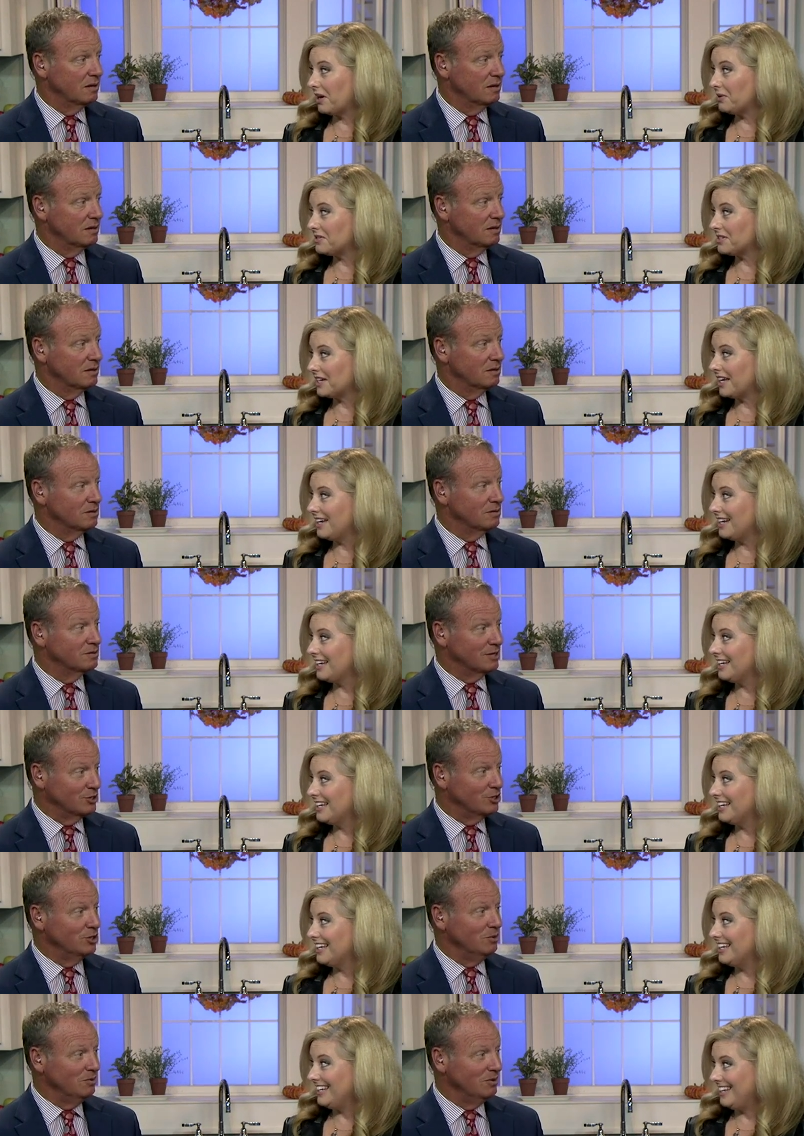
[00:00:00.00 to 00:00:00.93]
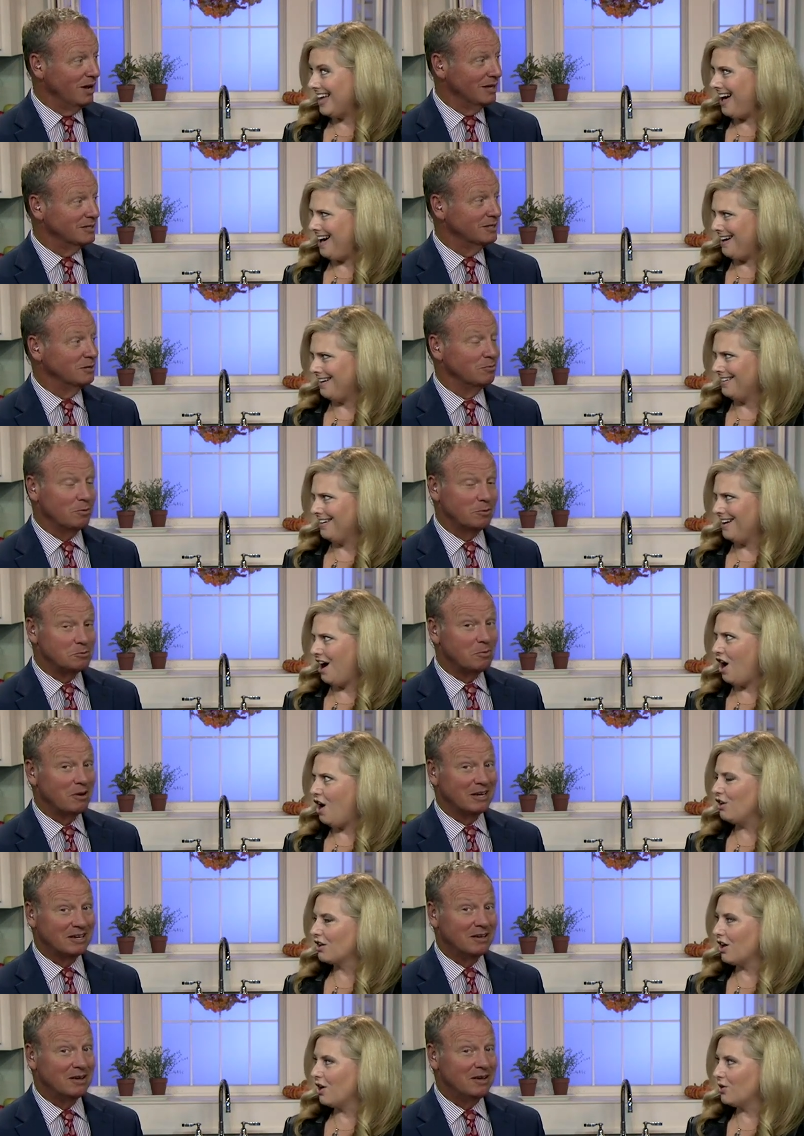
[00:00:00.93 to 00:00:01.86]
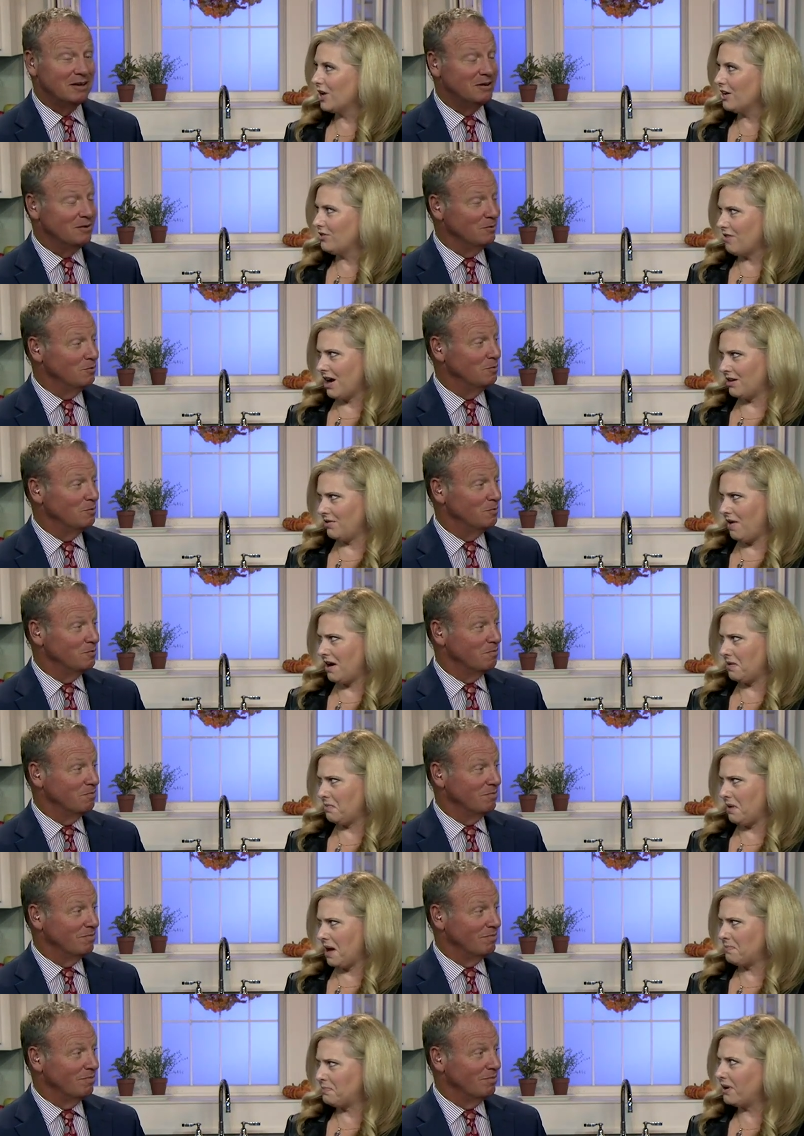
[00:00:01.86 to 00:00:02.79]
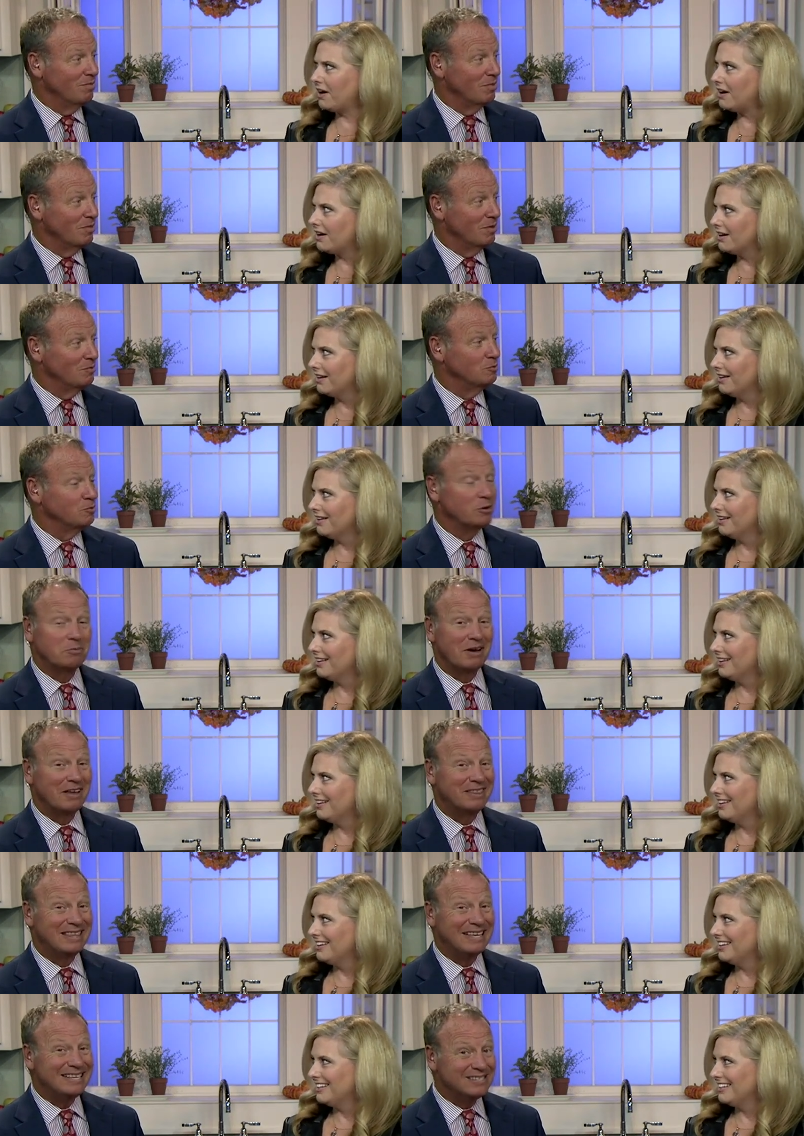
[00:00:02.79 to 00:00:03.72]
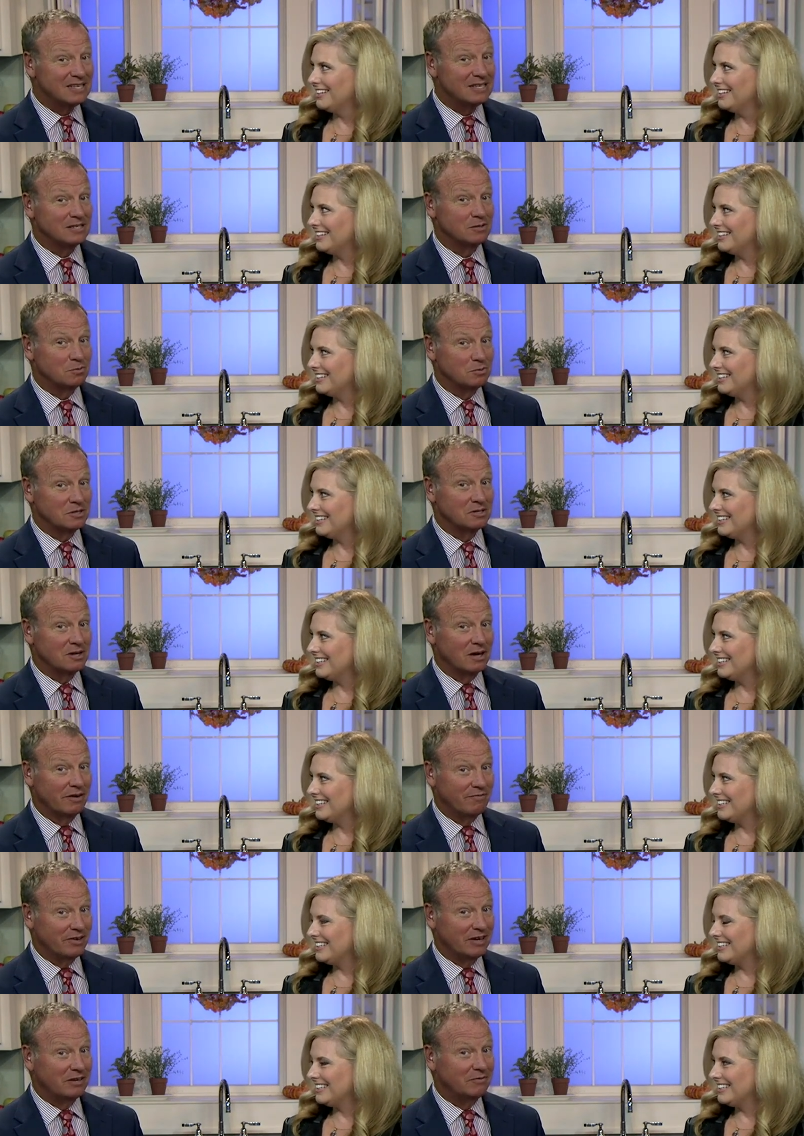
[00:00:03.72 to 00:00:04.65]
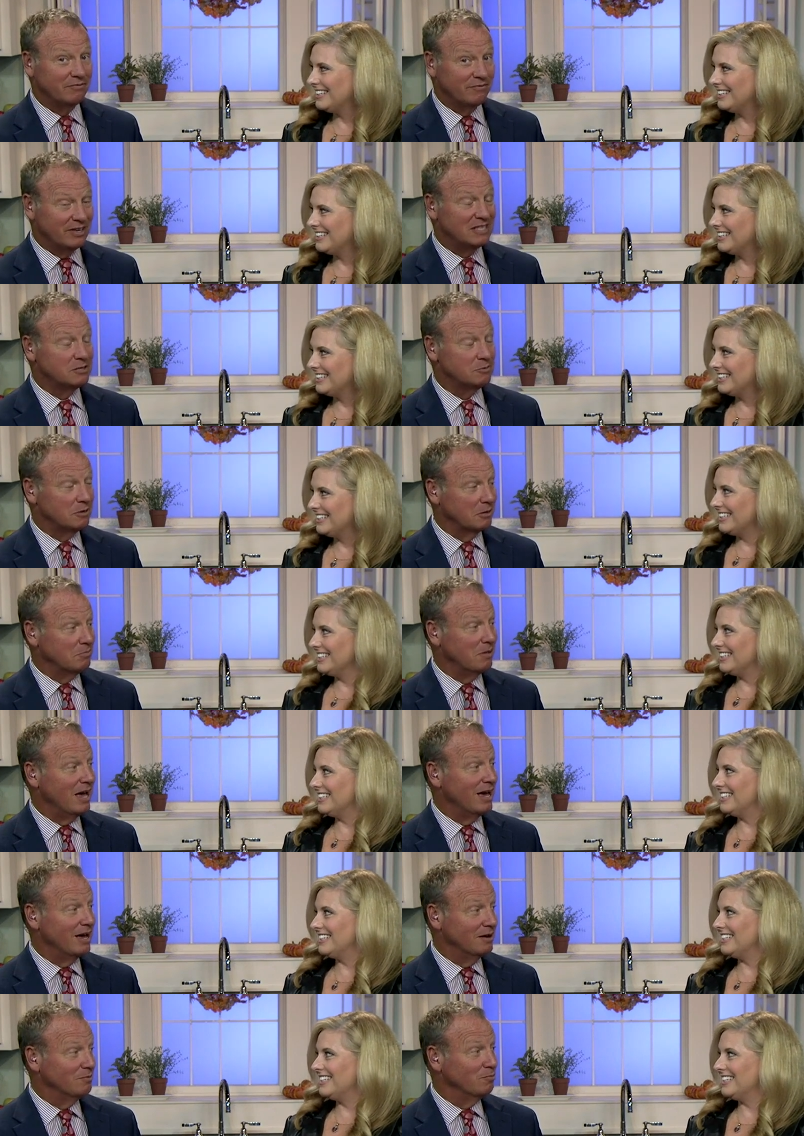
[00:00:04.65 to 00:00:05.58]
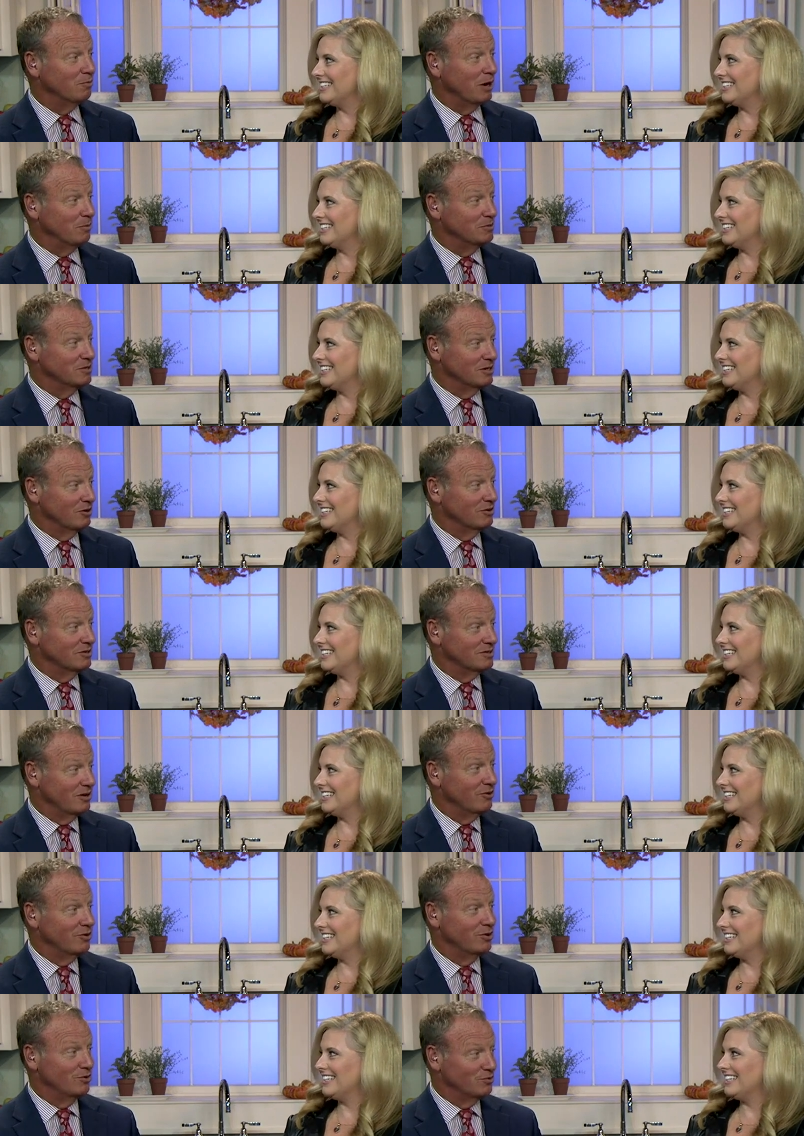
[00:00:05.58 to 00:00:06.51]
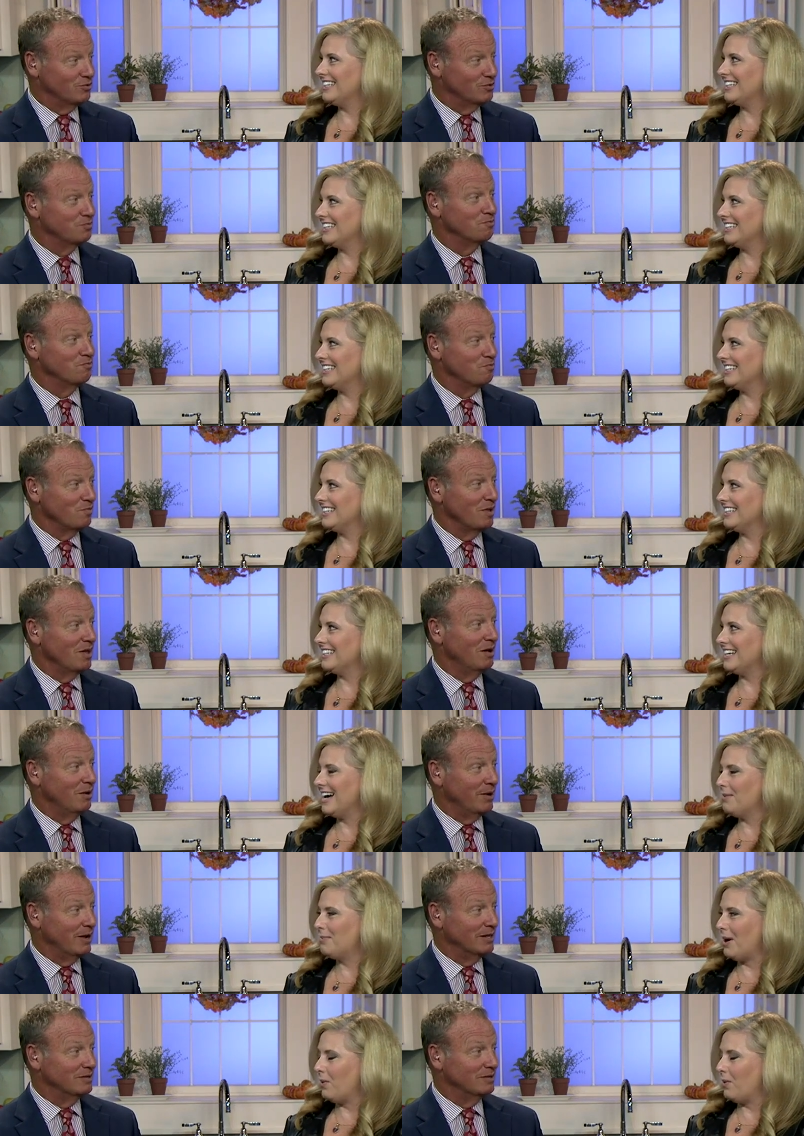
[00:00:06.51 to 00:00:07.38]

Speaker 1: was a kid.
Speaker 2: Did you? Yeah. Did, Hulk
Speaker 1: my, Hogan, Roddy Roddy Piper.
Speaker 2: It was one of my thesis was on Vic, Vince McMahon when I was in Syracuse. About